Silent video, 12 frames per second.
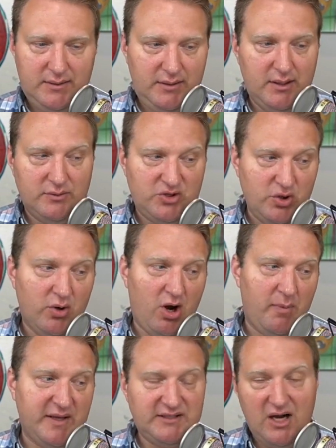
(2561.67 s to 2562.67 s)
you know do it
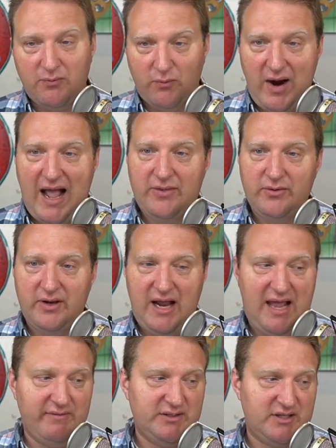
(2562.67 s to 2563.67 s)
all myself rather than
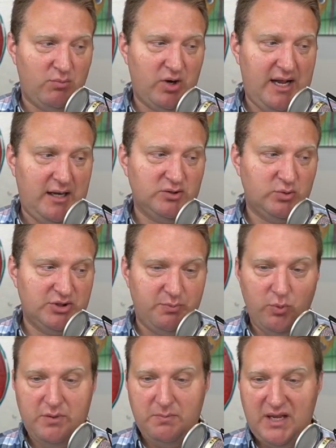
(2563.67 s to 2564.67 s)
having someone else which
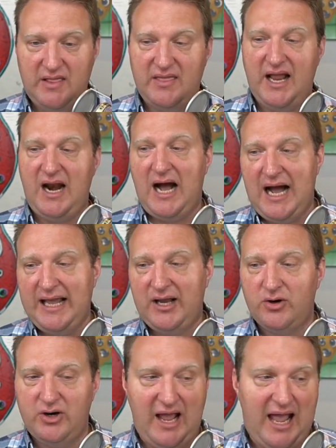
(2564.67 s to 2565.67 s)
would mean that i
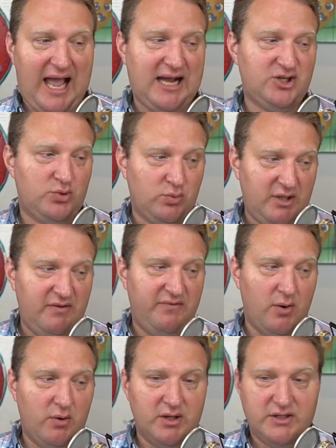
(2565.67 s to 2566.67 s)
could actually
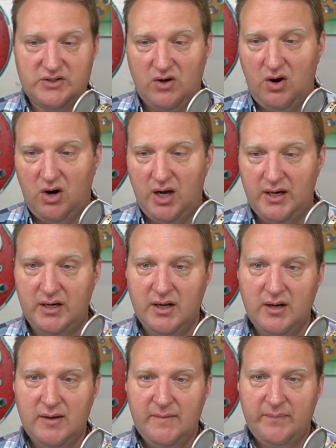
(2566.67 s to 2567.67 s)
focus on
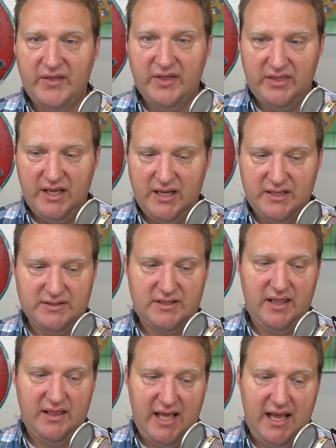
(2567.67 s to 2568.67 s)
the things
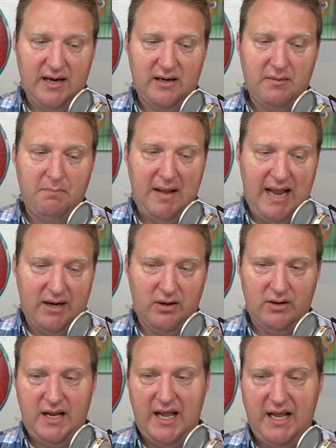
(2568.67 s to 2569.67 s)
that
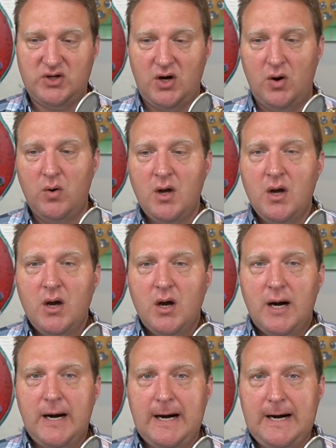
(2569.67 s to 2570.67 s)
mattered and so
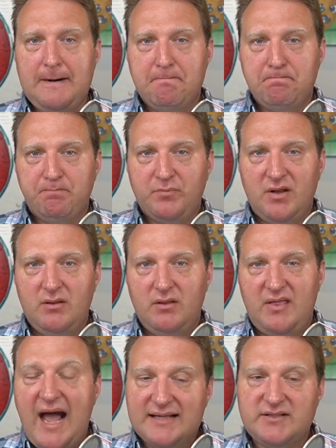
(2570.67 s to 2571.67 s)
um,
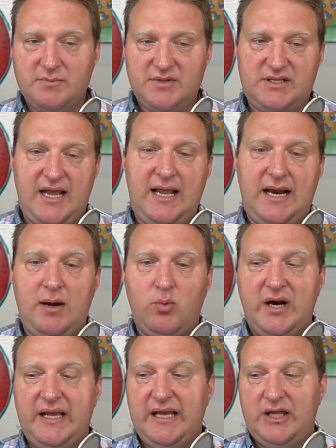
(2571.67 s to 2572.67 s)
that's a mistake and i
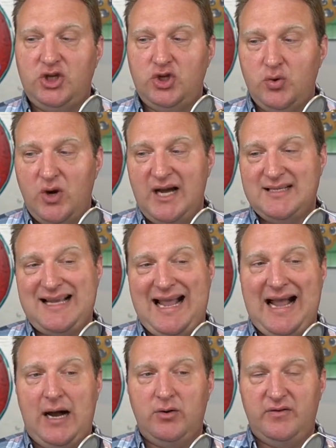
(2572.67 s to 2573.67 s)
want to get you guys
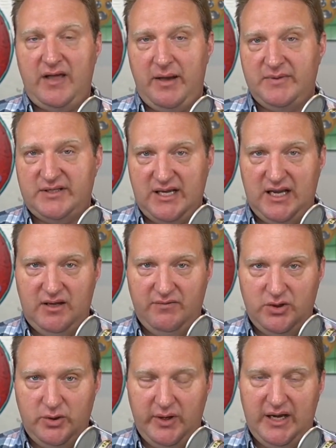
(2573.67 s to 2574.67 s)
out of that mistake
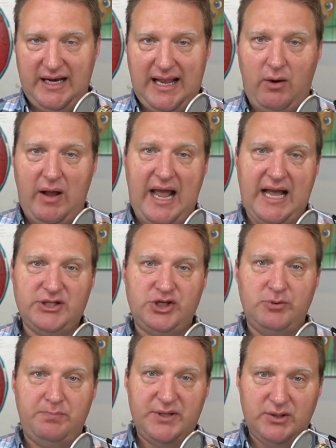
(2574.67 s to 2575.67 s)
if you're doing it now
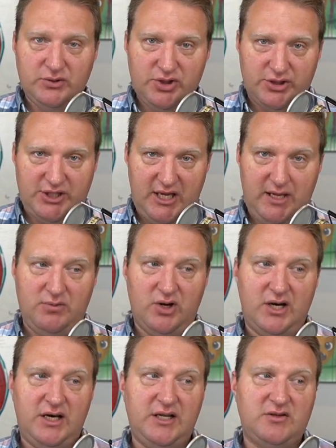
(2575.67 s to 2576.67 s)
as you build your team
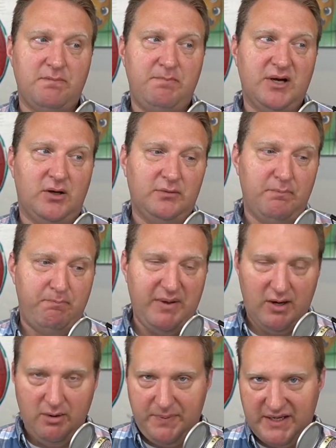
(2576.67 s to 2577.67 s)
you're going to need to build
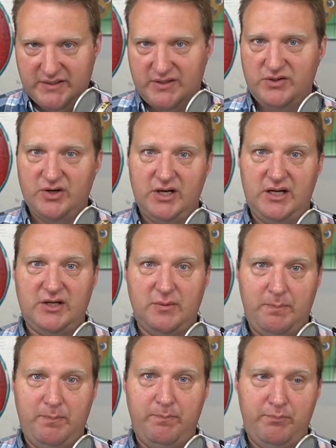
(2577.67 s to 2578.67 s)
bigger pieces you're going to need
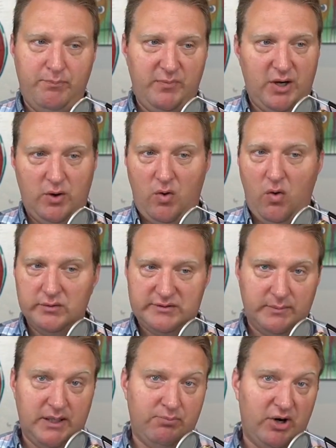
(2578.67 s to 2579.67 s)
to you know
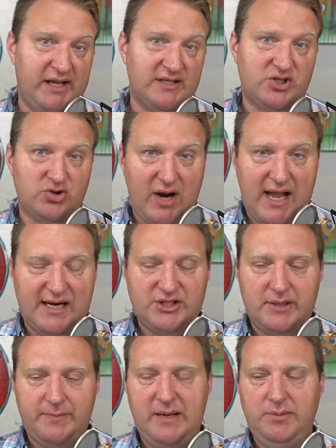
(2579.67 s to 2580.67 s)
ultimately bring in
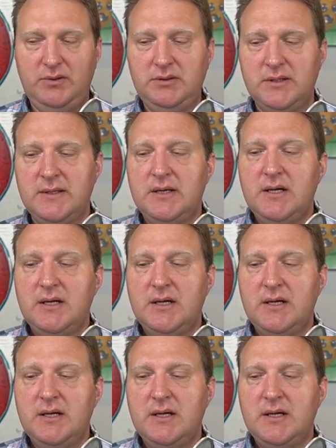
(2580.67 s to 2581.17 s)
strategy people